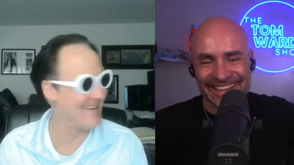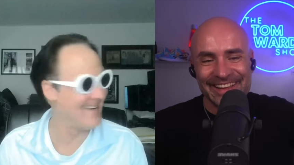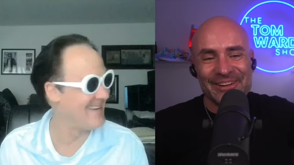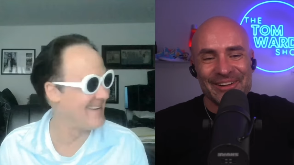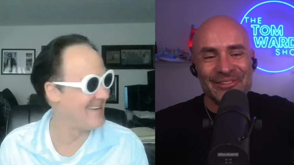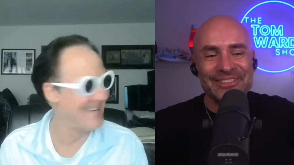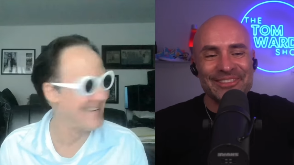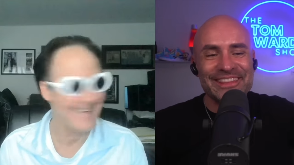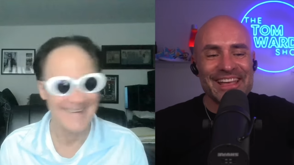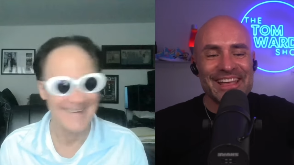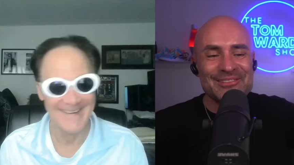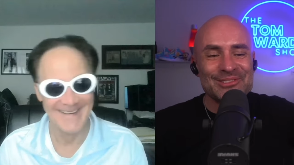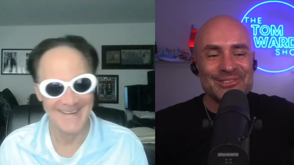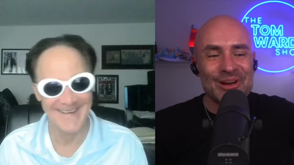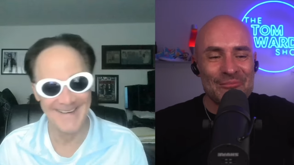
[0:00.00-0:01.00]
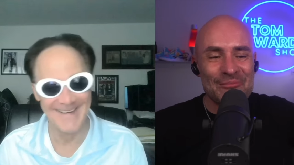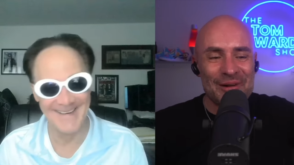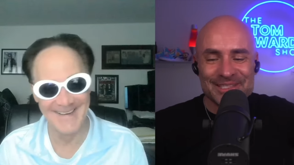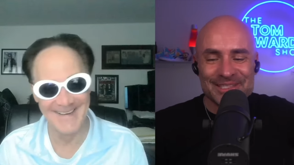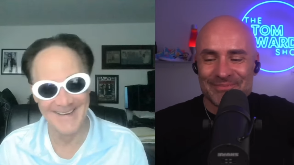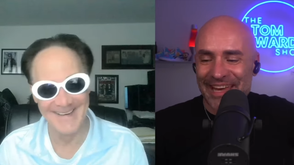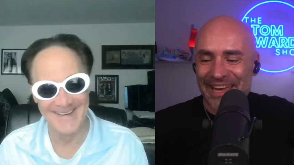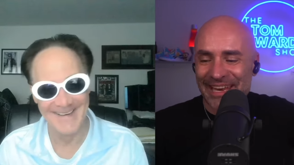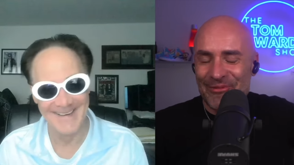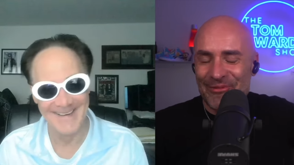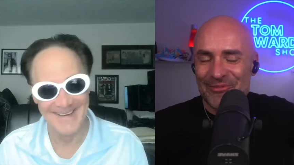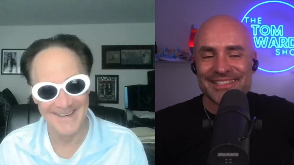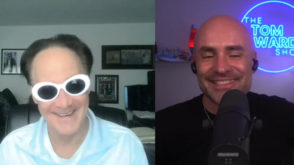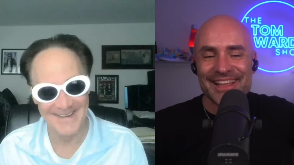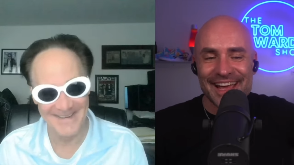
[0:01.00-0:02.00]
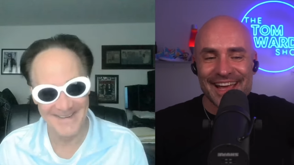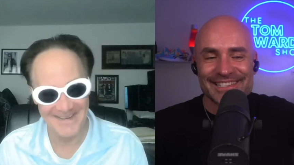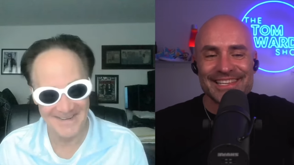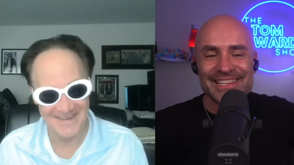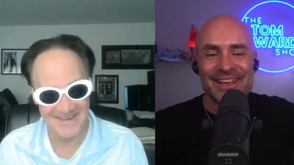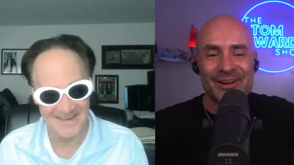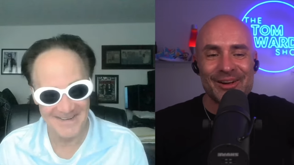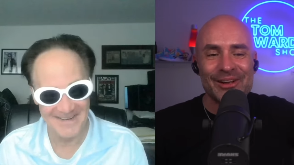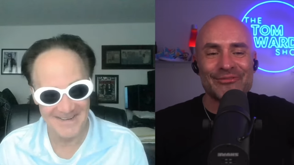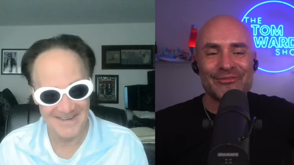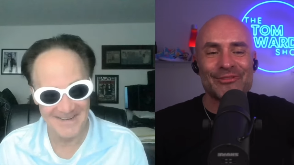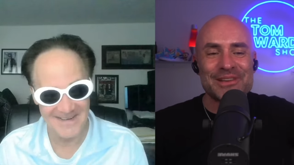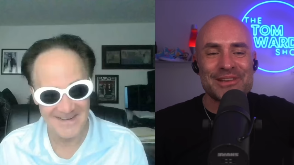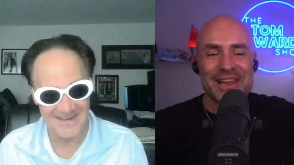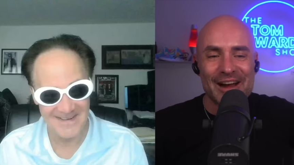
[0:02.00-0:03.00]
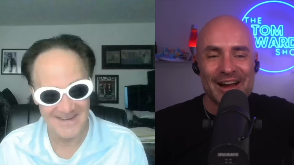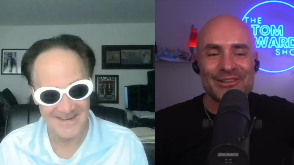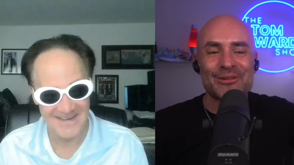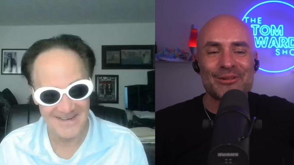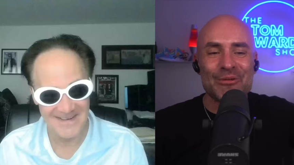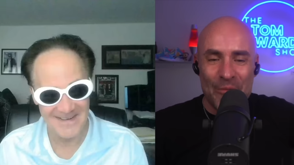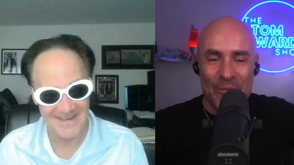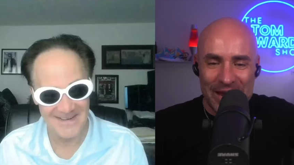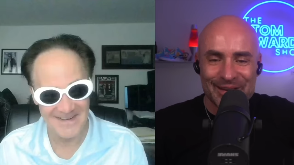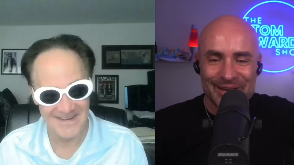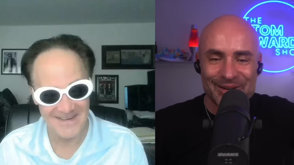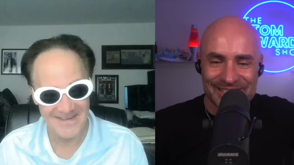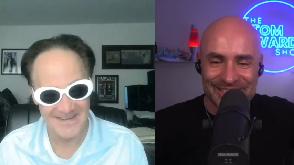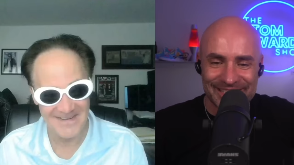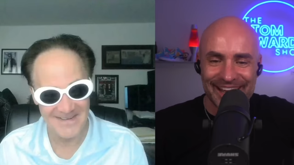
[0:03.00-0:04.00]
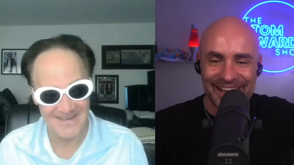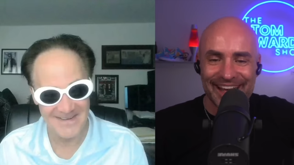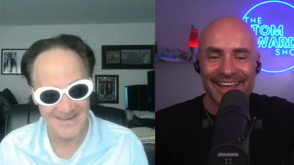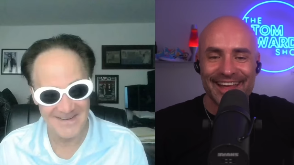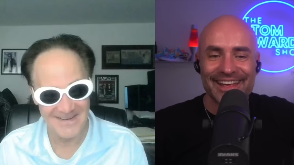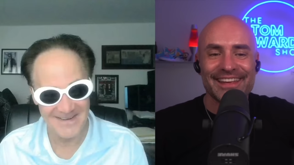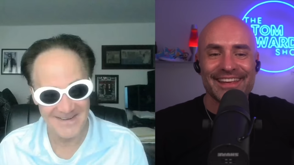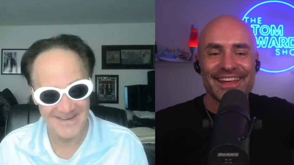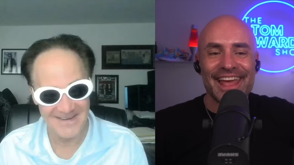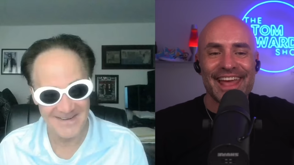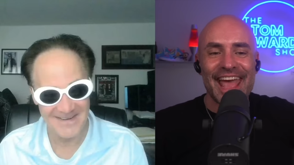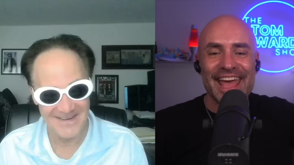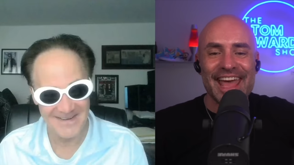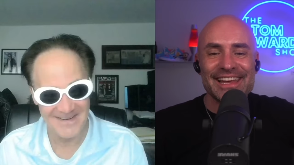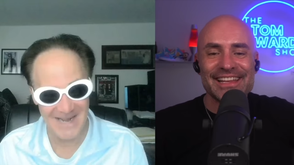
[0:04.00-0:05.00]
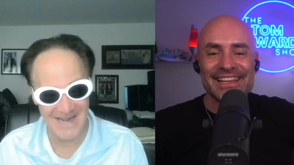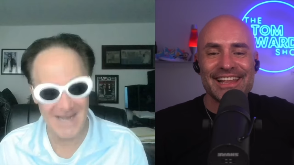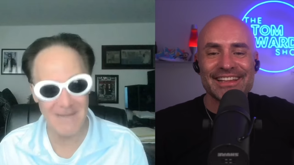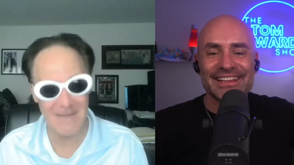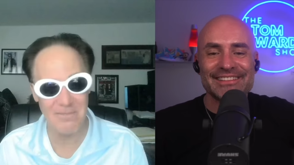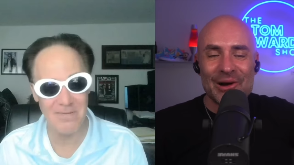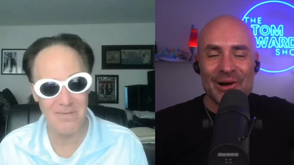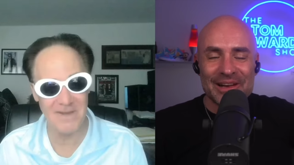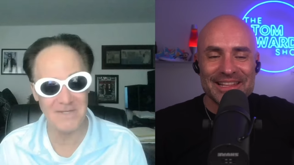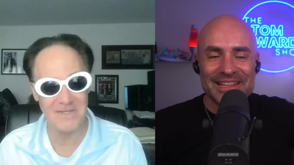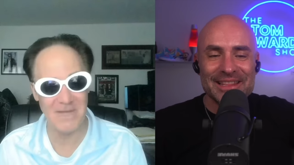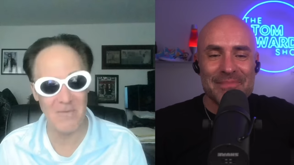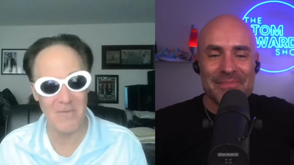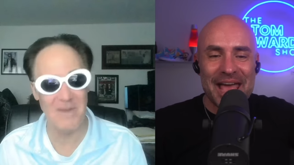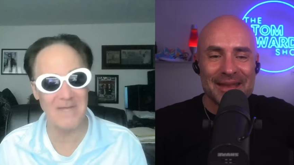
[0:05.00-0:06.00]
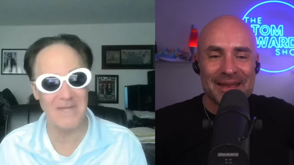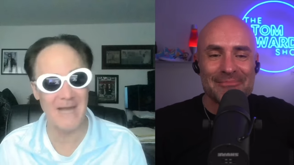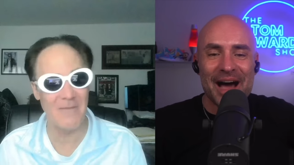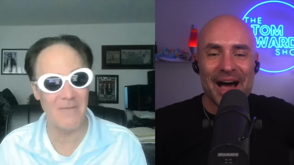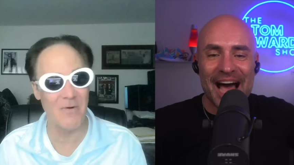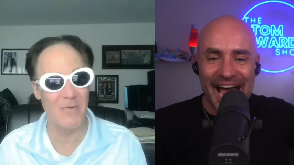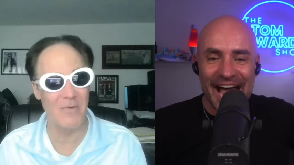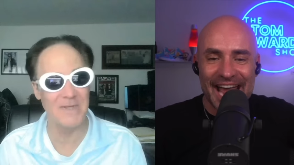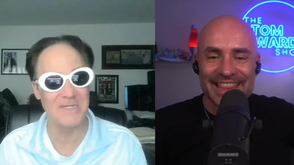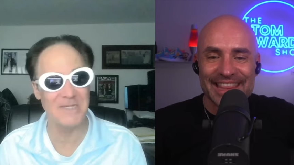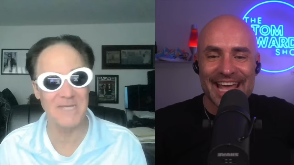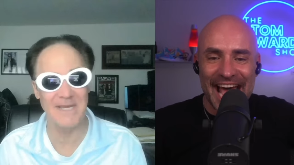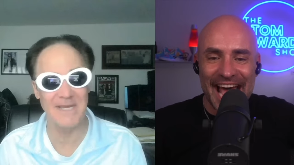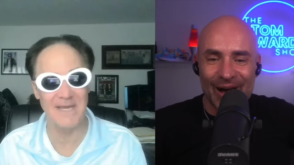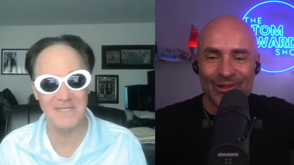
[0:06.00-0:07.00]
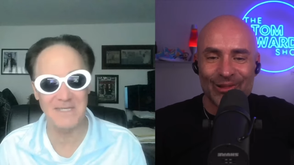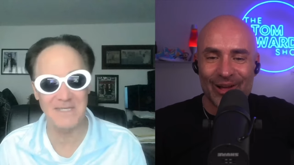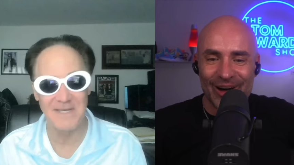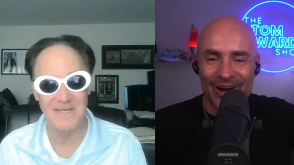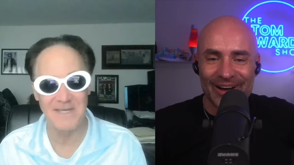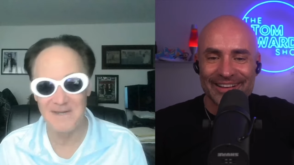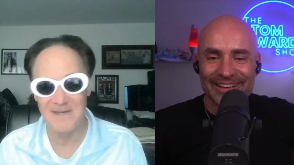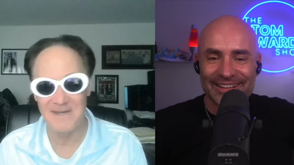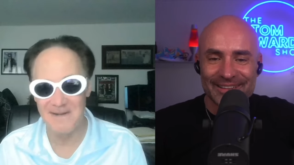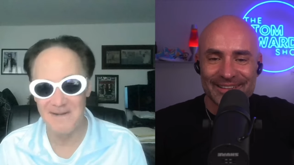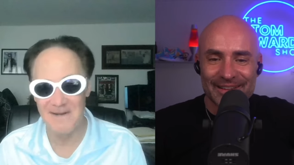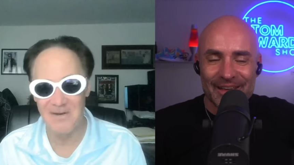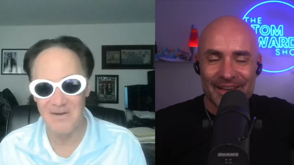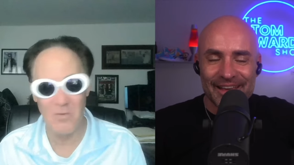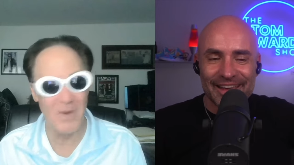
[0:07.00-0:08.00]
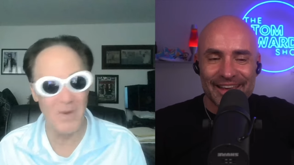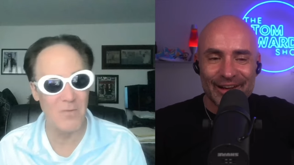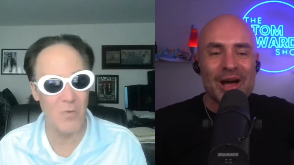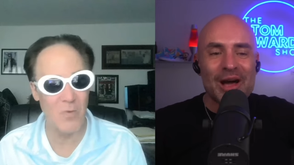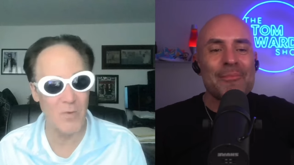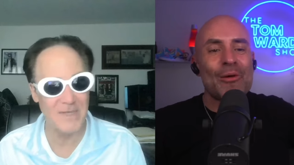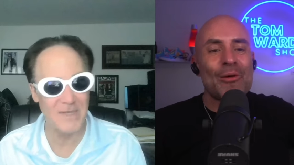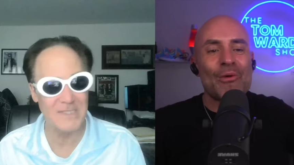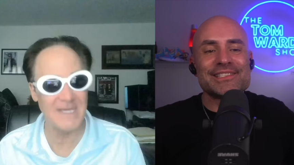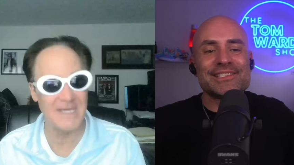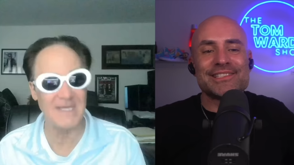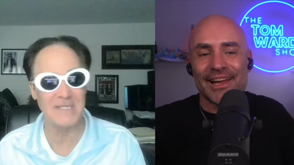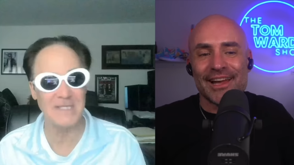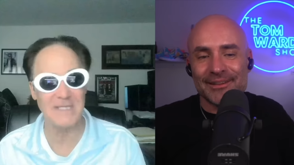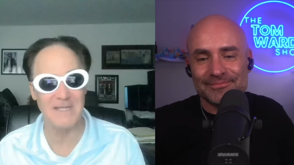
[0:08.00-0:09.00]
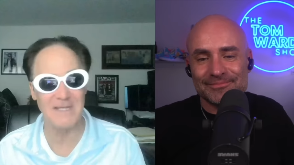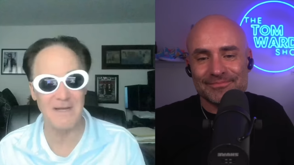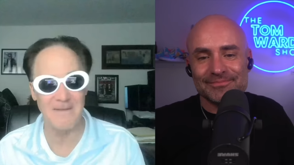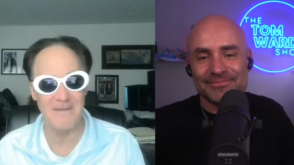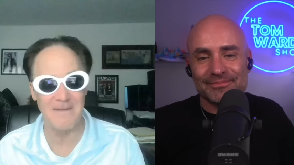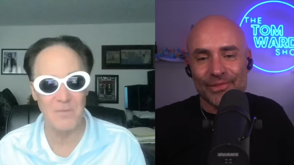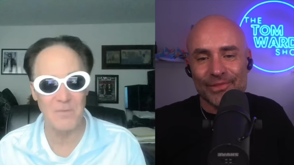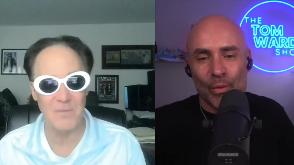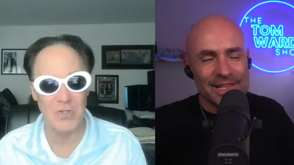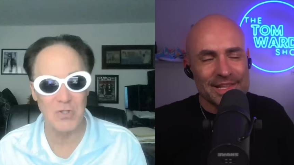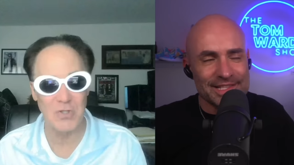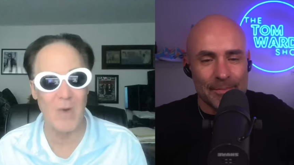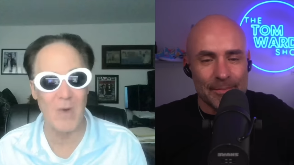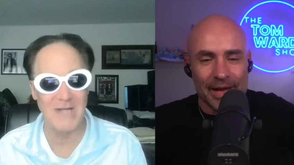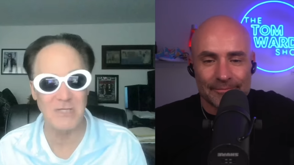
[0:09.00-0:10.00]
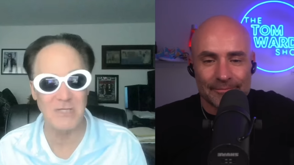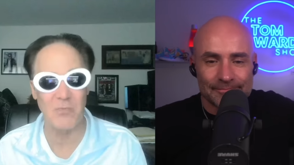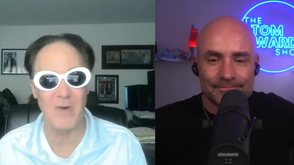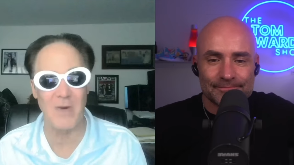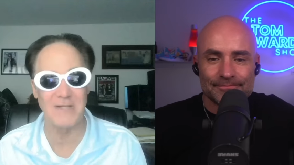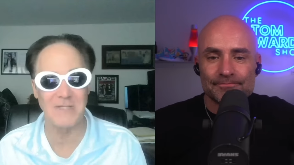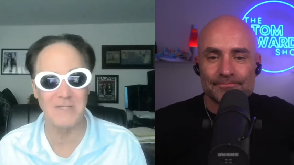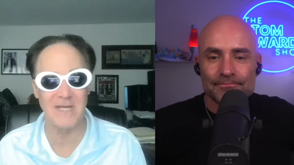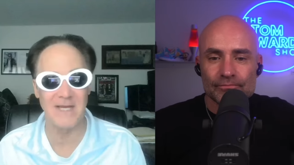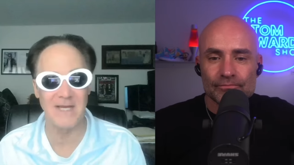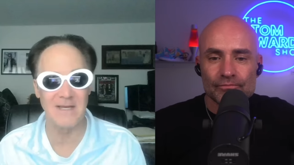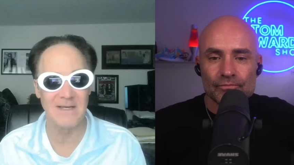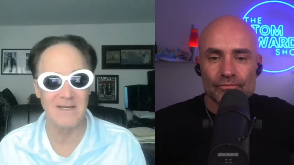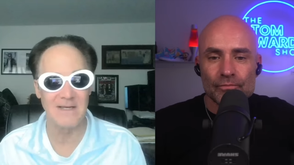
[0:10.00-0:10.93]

Speaker 1: Well, thank you so much, man. It was nice hearing from Doctor Wiener today and
Speaker 2: talking to the man it. behind the outlaw. It'll when come out Wednesday. We Wednesday, man. So watch it Wednesday.